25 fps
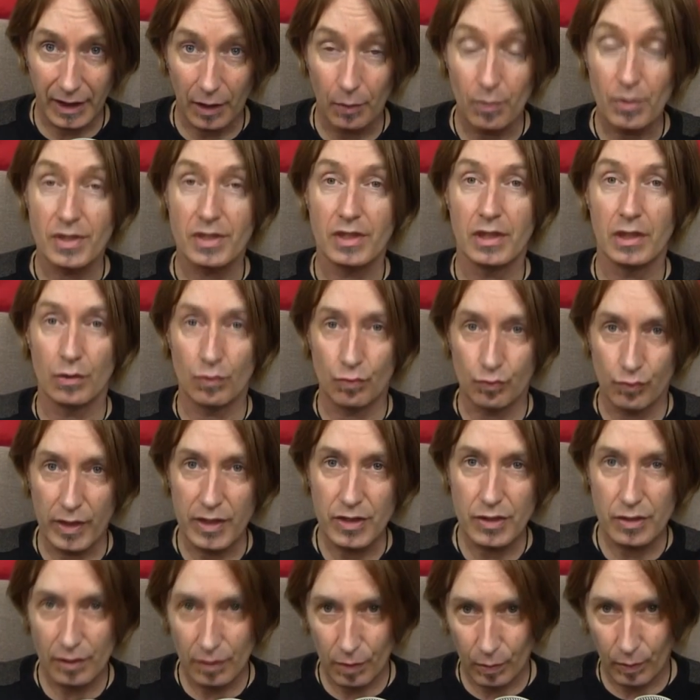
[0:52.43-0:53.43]
It was the
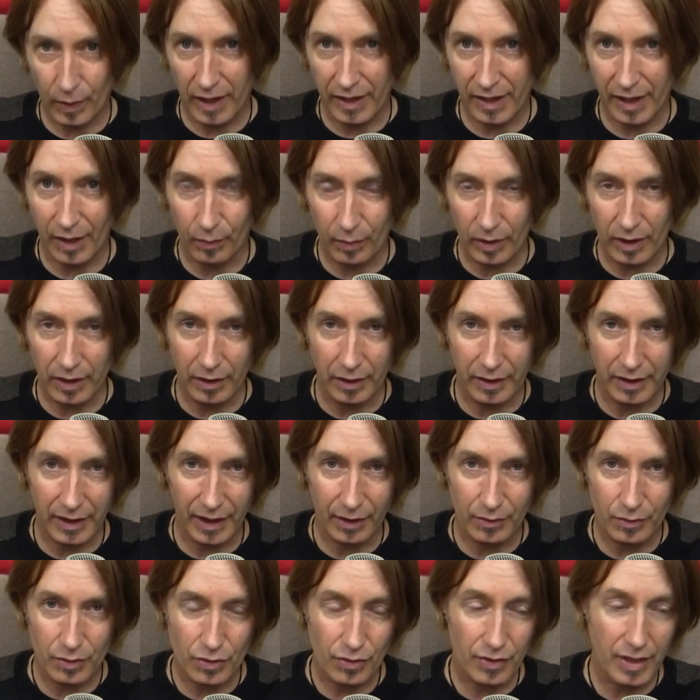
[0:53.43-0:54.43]
original way that we learn
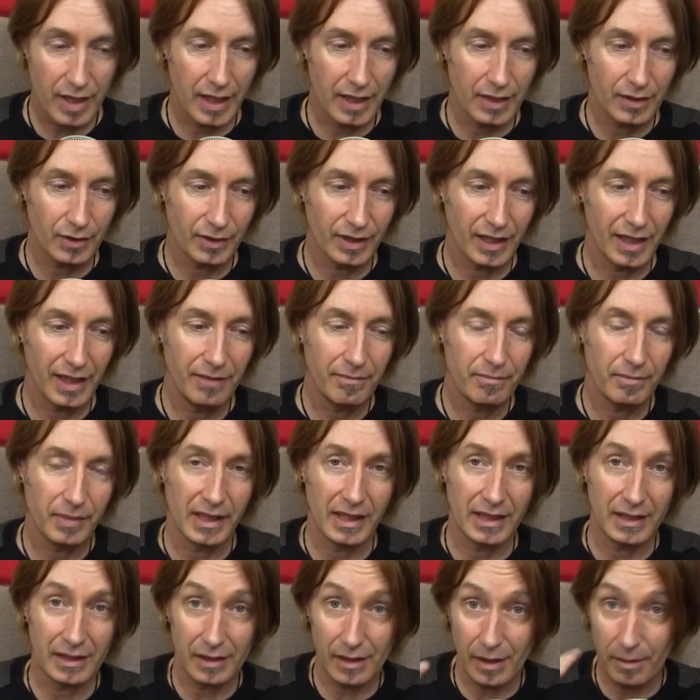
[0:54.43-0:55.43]
our trade. Okay,
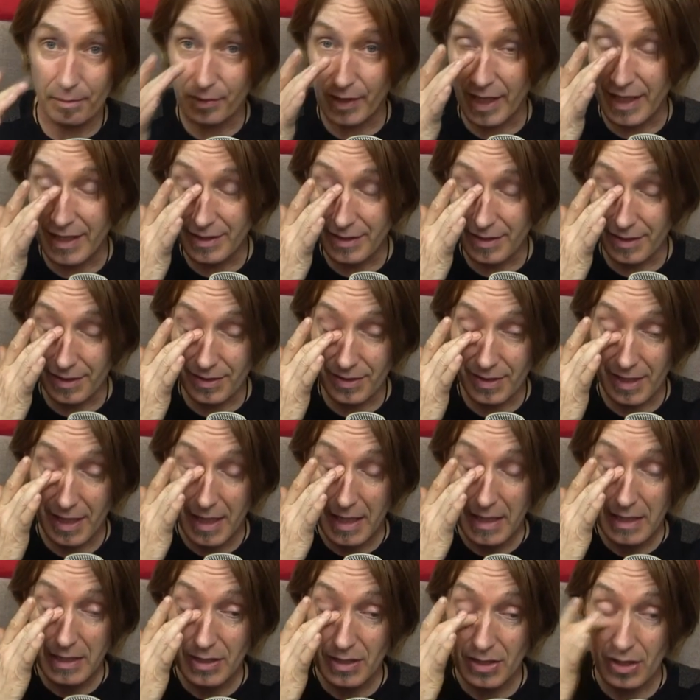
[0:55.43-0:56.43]
being an apprentice.
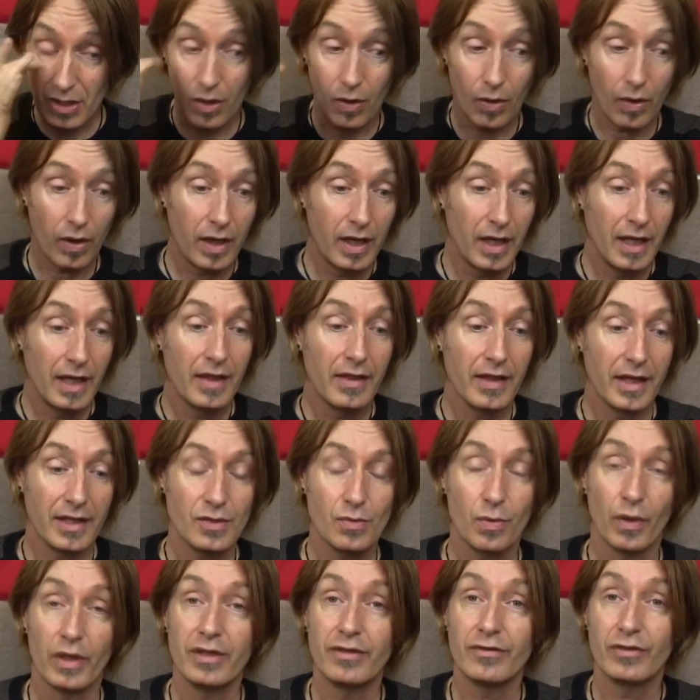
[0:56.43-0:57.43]
So
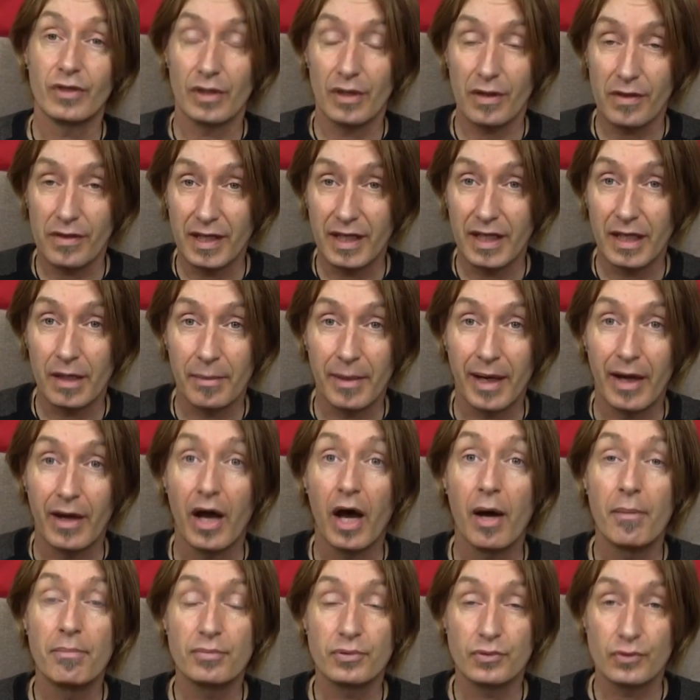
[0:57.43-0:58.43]
that's what you've got to think
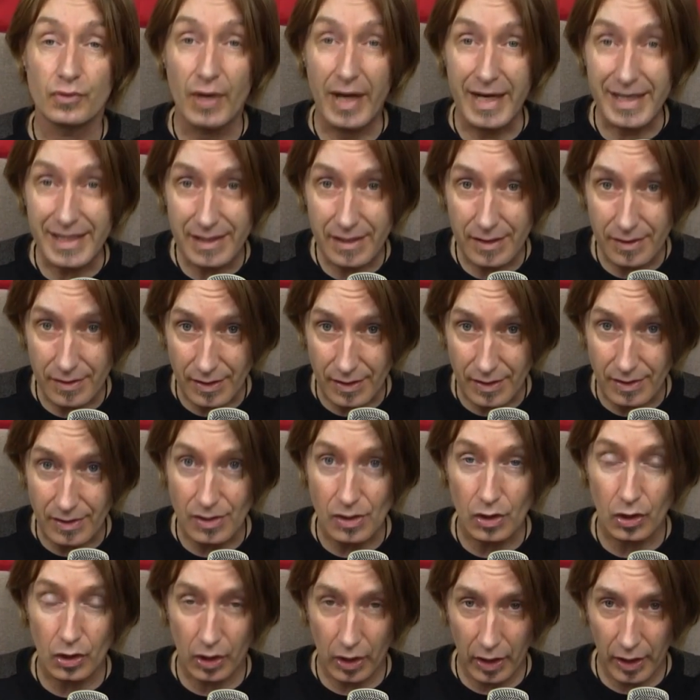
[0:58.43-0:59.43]
about. Apprentices
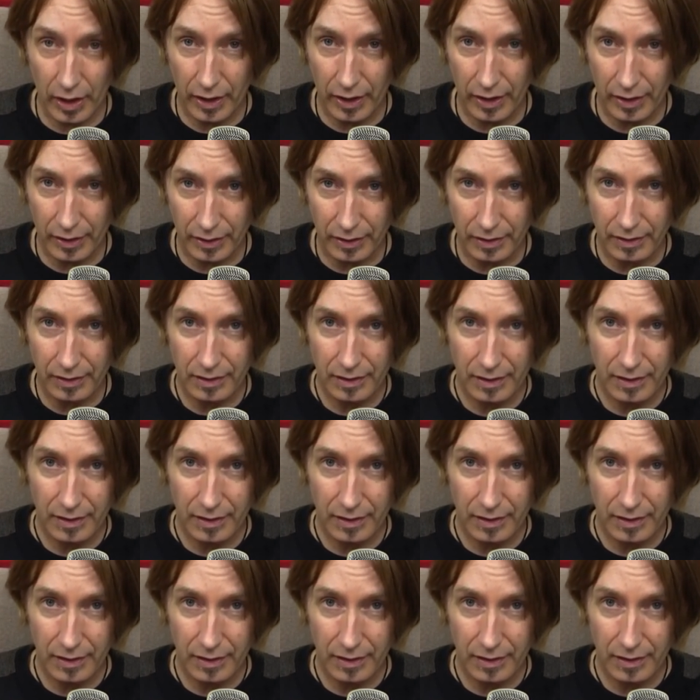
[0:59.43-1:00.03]
learn.